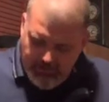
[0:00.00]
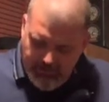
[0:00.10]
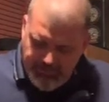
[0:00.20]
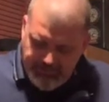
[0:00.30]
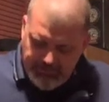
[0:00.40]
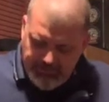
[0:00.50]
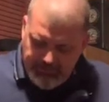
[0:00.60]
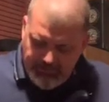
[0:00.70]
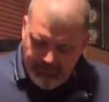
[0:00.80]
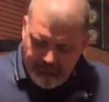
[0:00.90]
This
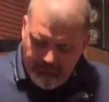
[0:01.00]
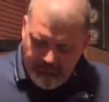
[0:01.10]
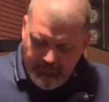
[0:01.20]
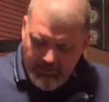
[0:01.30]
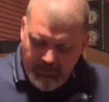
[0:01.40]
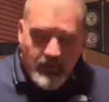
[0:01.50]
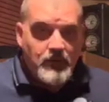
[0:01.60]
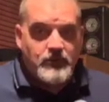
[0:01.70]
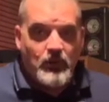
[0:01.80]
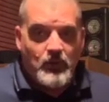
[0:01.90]
is
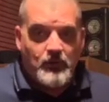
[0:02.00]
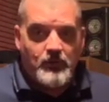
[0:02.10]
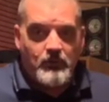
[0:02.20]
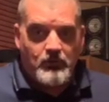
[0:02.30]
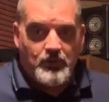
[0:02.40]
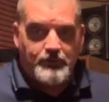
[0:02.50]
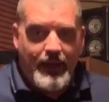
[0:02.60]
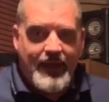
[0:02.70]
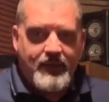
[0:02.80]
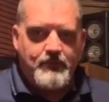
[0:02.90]
tone rolled
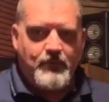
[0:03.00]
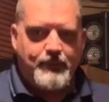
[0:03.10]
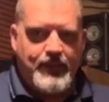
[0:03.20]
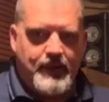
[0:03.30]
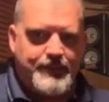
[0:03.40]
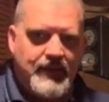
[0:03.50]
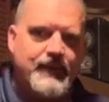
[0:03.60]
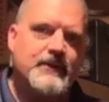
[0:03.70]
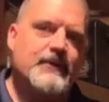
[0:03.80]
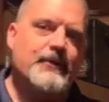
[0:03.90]
back, both pickups. Again,
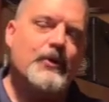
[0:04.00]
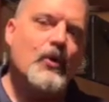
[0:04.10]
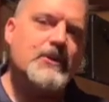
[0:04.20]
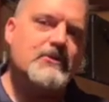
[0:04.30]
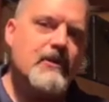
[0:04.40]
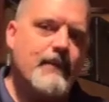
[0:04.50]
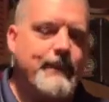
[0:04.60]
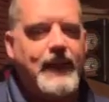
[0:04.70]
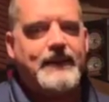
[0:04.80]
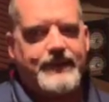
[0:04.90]
these are the Nordstrand
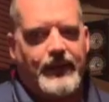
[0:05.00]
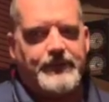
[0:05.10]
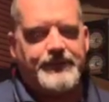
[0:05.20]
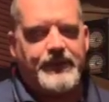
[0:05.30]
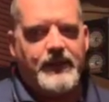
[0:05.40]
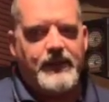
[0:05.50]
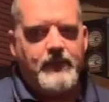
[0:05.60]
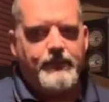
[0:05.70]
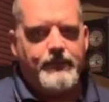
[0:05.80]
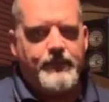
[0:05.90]
big singles,
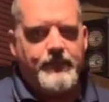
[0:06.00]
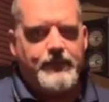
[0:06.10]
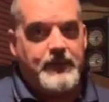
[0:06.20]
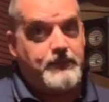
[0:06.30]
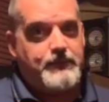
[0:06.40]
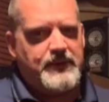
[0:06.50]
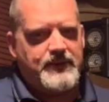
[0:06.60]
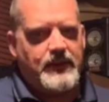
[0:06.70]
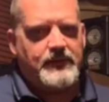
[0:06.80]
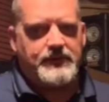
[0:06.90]
big split
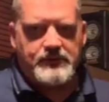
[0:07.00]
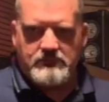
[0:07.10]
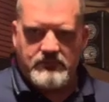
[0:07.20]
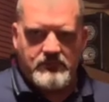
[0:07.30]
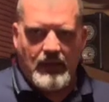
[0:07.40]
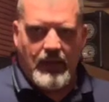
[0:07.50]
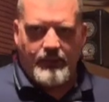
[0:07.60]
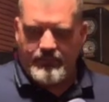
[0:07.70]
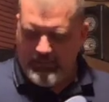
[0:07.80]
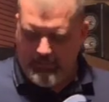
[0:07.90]
singles. I
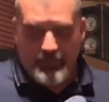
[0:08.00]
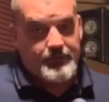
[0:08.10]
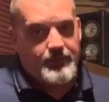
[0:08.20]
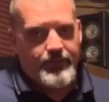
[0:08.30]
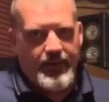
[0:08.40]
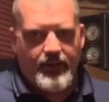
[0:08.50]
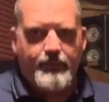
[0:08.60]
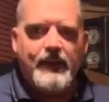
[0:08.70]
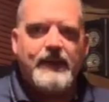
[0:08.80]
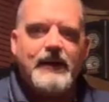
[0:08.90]
probably screwed that
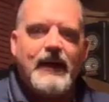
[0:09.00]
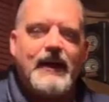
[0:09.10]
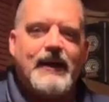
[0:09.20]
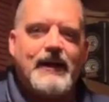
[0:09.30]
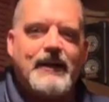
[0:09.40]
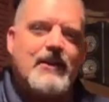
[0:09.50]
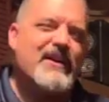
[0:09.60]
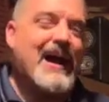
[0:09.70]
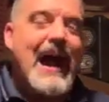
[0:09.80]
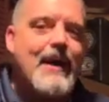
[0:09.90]
up.
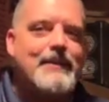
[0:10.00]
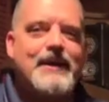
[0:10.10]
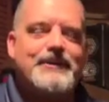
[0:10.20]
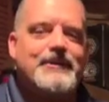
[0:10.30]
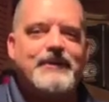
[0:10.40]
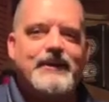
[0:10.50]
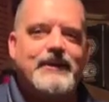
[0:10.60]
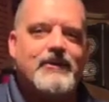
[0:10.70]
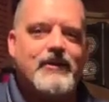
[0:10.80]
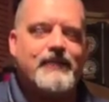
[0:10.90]
According to Ibanez, they're saying they're
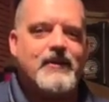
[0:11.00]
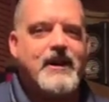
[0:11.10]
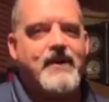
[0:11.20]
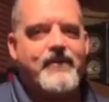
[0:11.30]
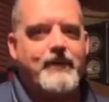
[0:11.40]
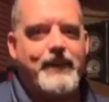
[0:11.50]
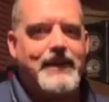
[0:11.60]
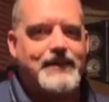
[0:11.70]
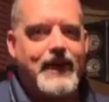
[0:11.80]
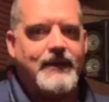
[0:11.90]
going for kind of a
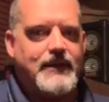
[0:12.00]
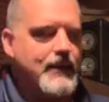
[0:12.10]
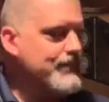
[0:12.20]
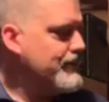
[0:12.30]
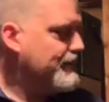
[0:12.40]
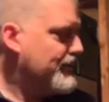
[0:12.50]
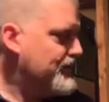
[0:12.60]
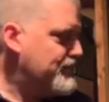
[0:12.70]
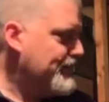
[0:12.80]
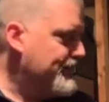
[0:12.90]
PJ type
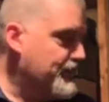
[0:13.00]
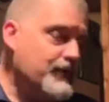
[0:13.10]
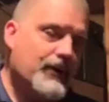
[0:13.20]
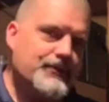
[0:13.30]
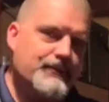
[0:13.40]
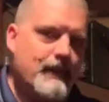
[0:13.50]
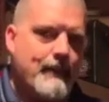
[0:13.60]
approach, but who knows?